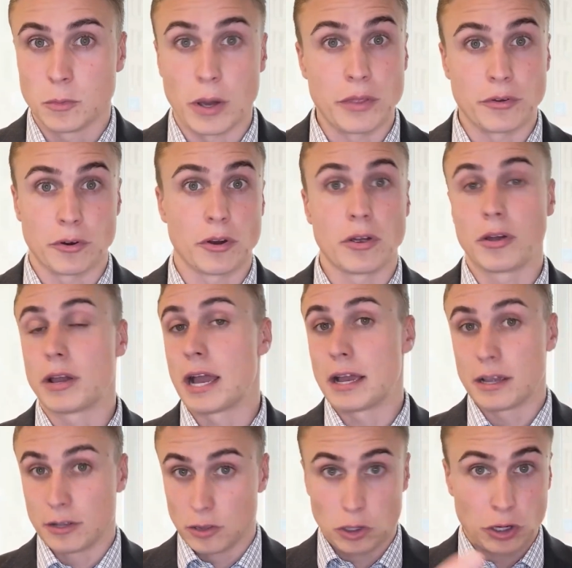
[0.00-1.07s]
whether
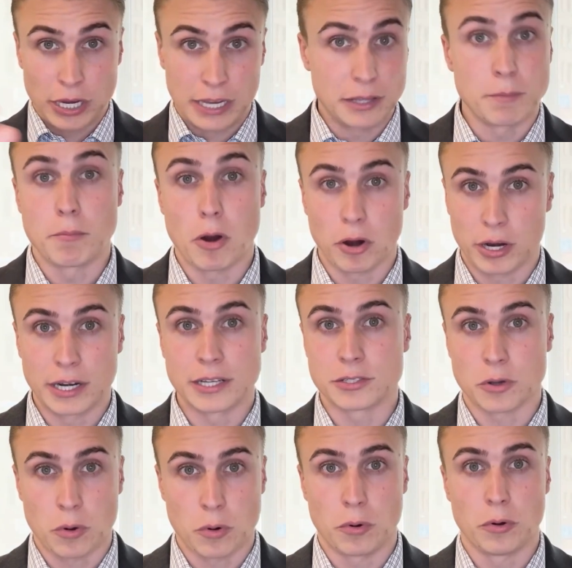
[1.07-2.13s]
looking at the market as a
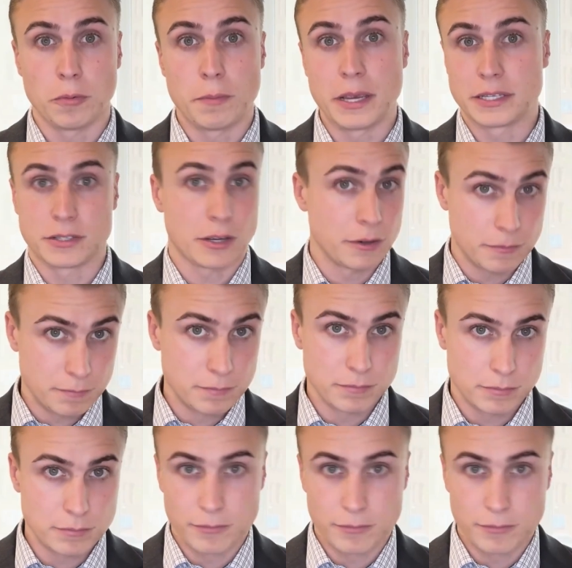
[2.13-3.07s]
whole based on